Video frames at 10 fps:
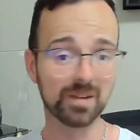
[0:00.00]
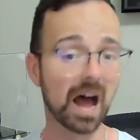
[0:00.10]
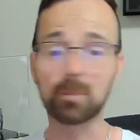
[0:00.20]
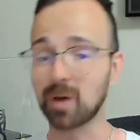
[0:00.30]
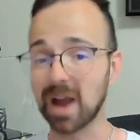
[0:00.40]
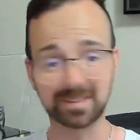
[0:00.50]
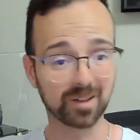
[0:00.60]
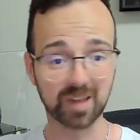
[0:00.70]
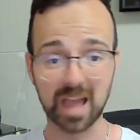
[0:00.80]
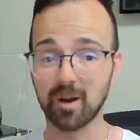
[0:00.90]
not
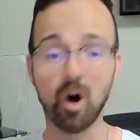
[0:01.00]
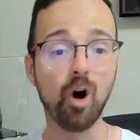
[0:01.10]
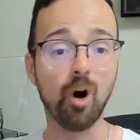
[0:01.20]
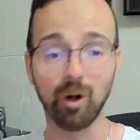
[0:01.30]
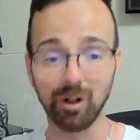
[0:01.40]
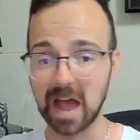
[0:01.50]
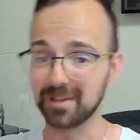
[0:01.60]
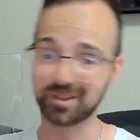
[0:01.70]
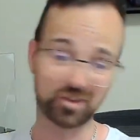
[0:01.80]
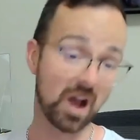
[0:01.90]
practice at all, and
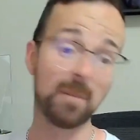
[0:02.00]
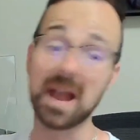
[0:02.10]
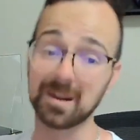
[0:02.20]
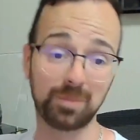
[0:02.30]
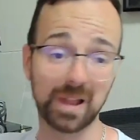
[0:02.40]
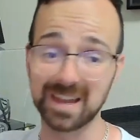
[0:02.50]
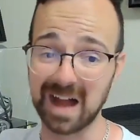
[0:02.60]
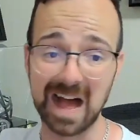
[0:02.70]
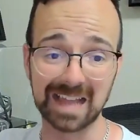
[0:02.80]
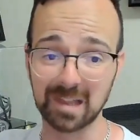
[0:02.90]
then just come back and play at a
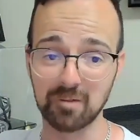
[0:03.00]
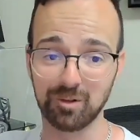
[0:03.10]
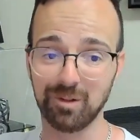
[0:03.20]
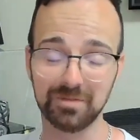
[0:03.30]
high level.